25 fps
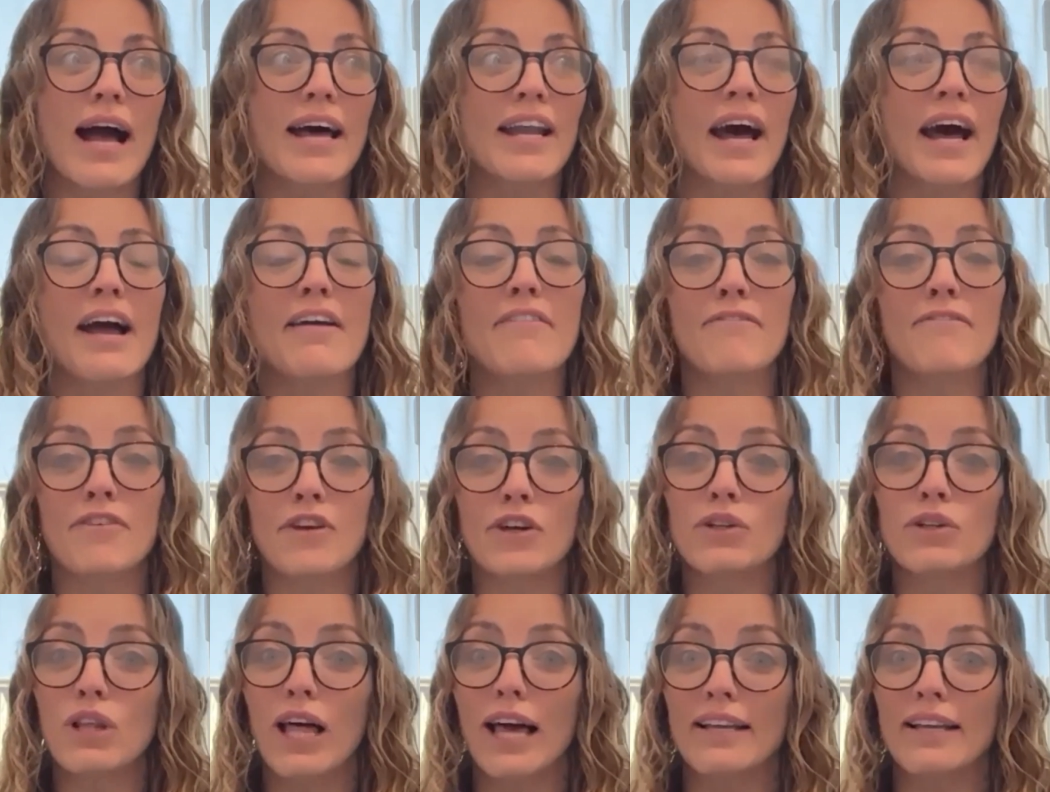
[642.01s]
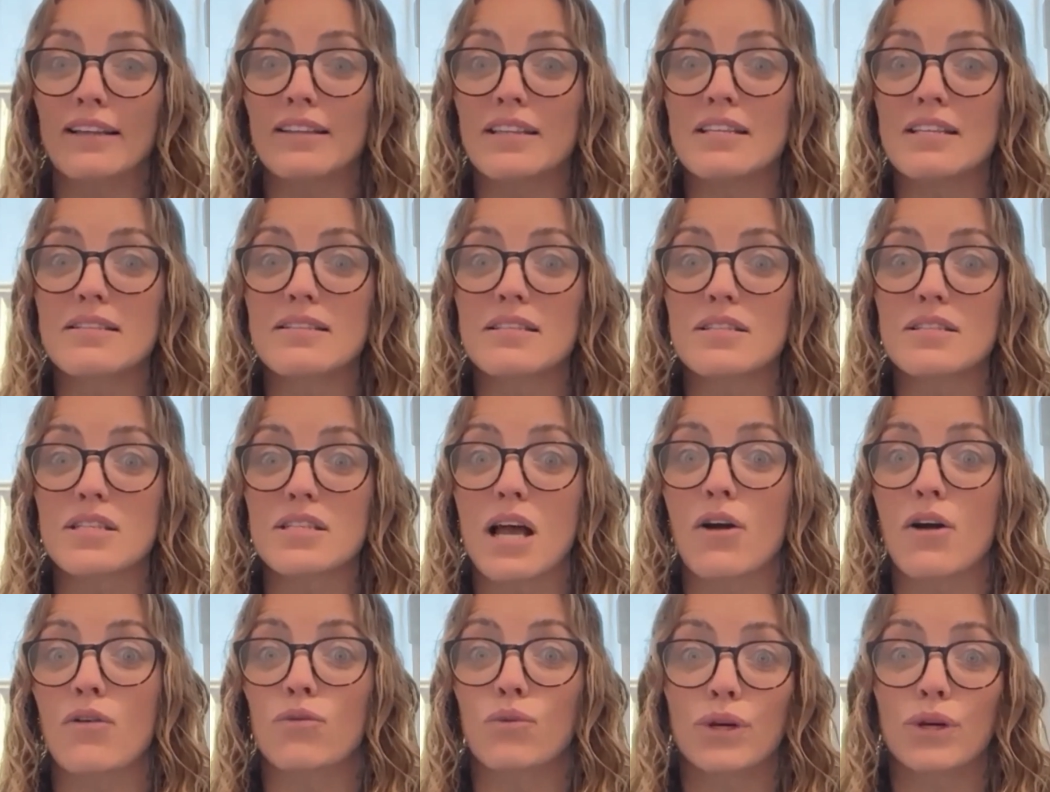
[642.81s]
And I feel like this is
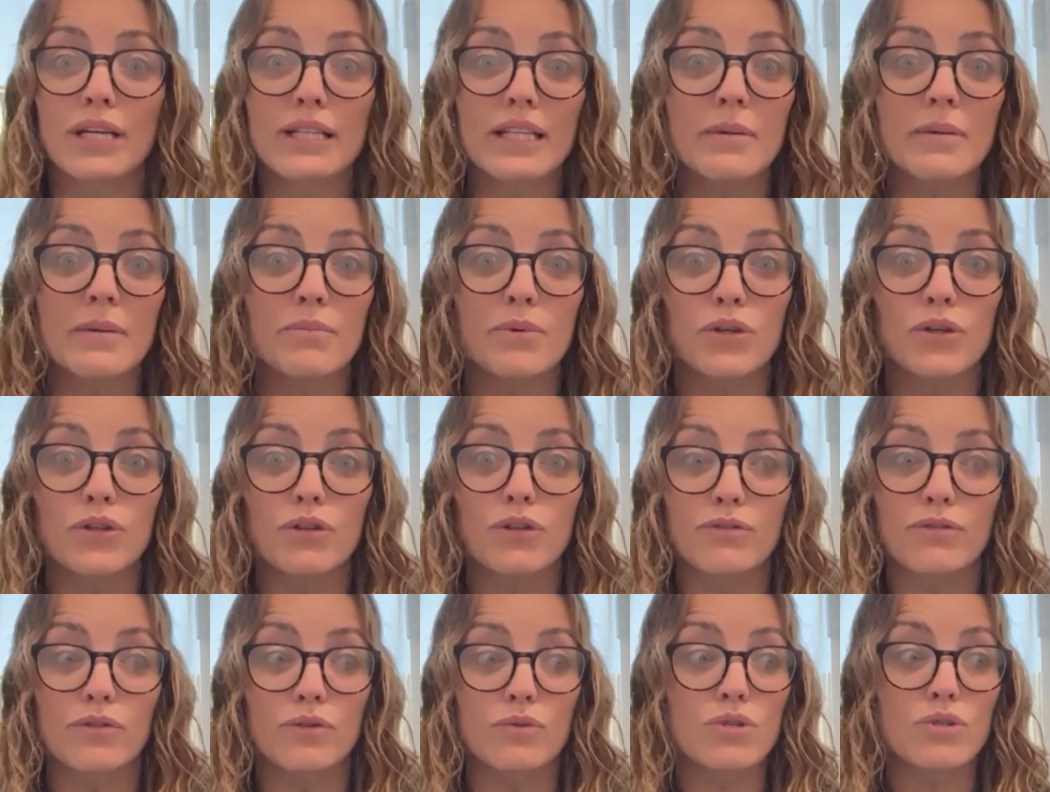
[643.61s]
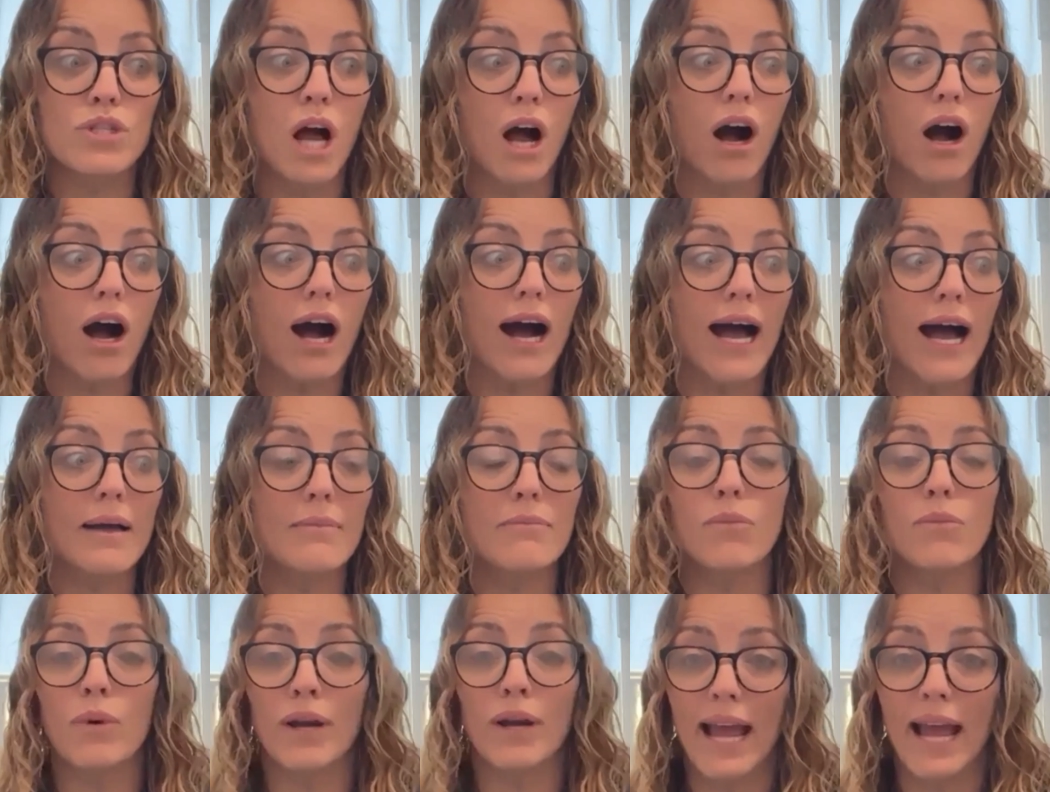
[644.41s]
a really beautiful
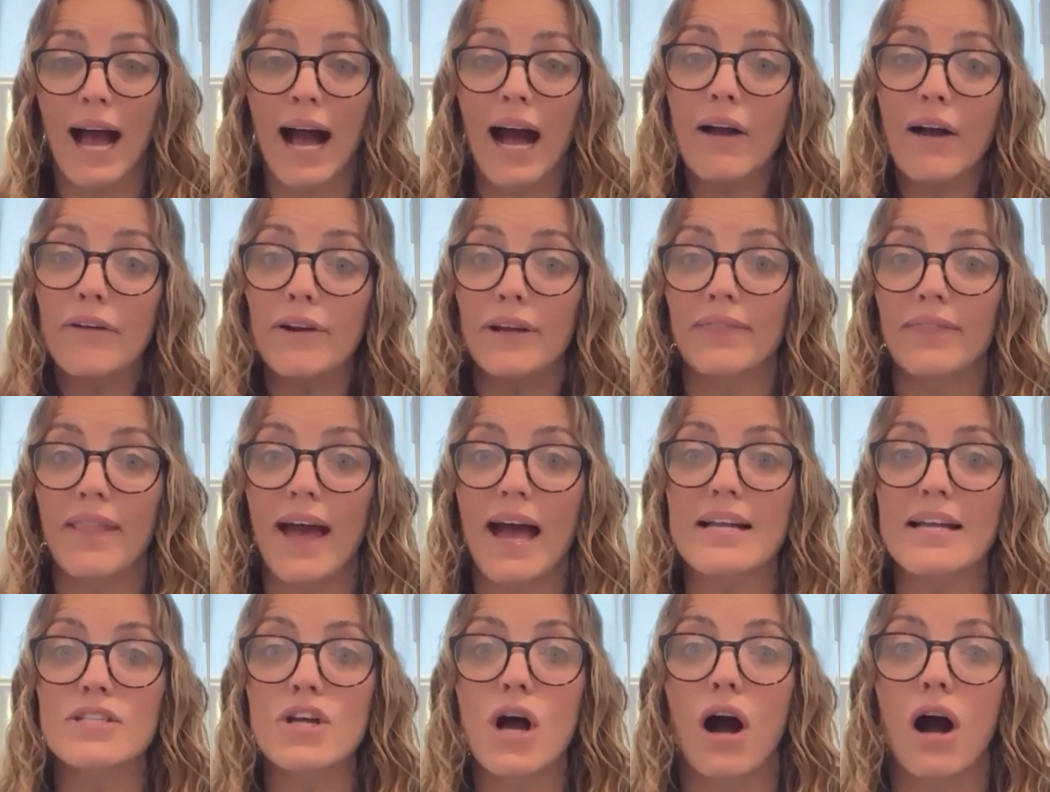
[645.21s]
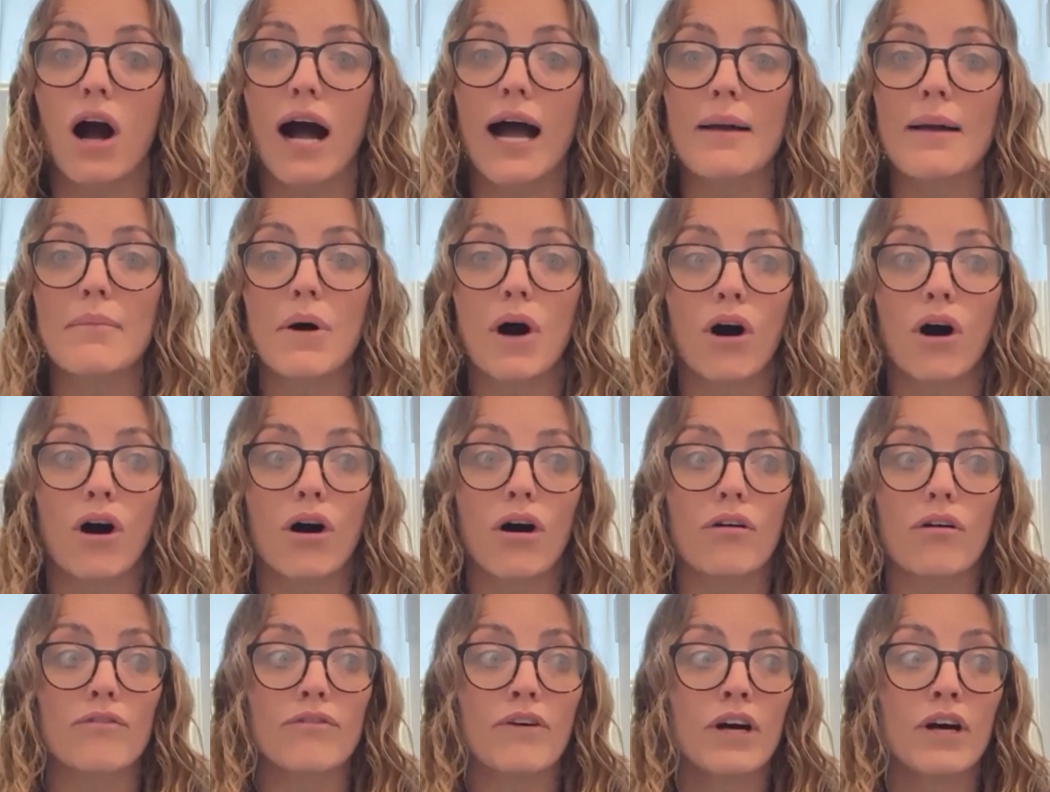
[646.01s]
time. We are in that time
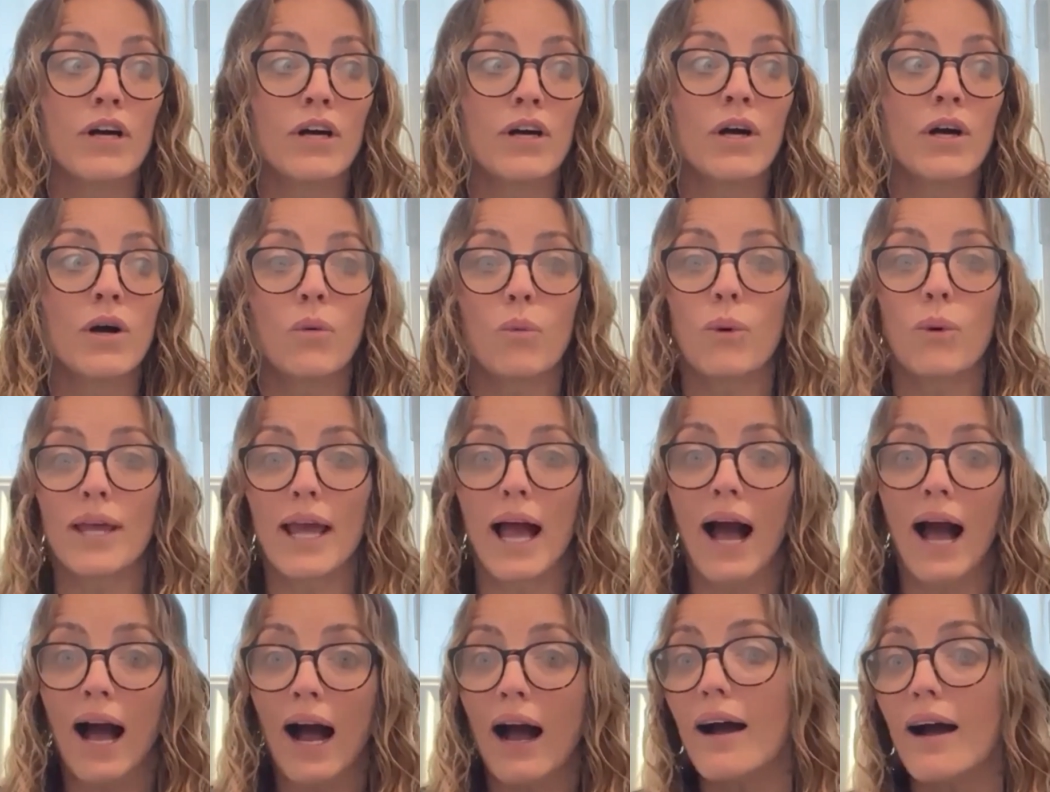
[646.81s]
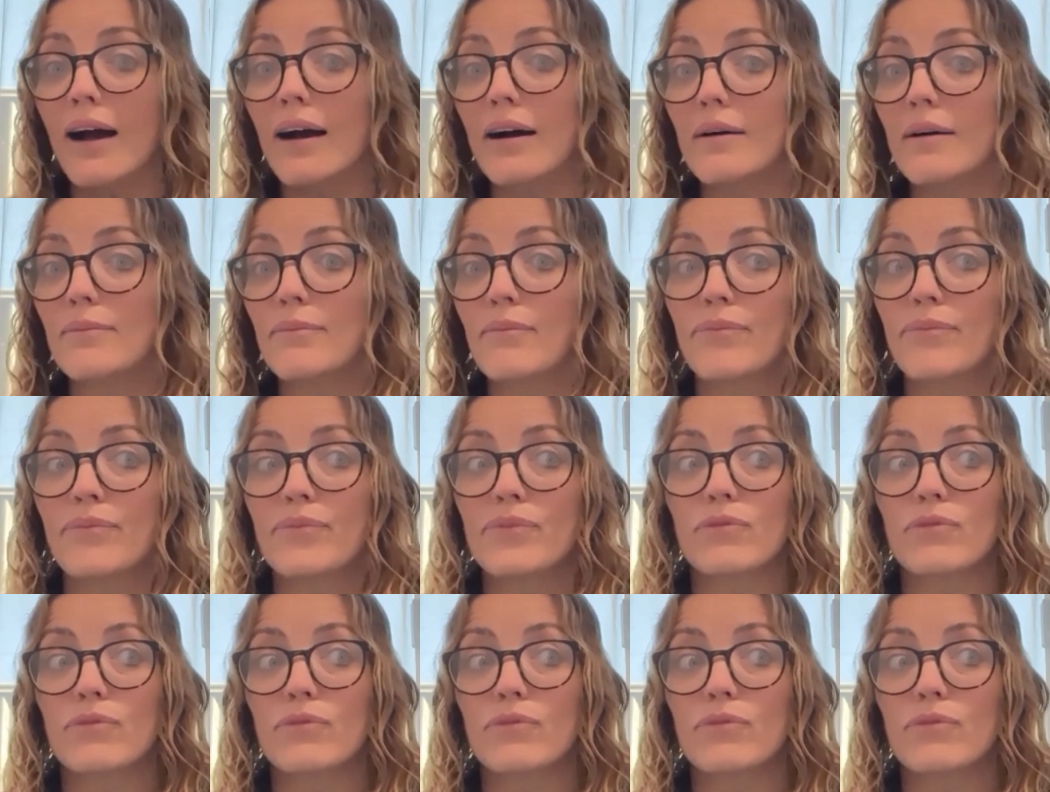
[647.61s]
of, we are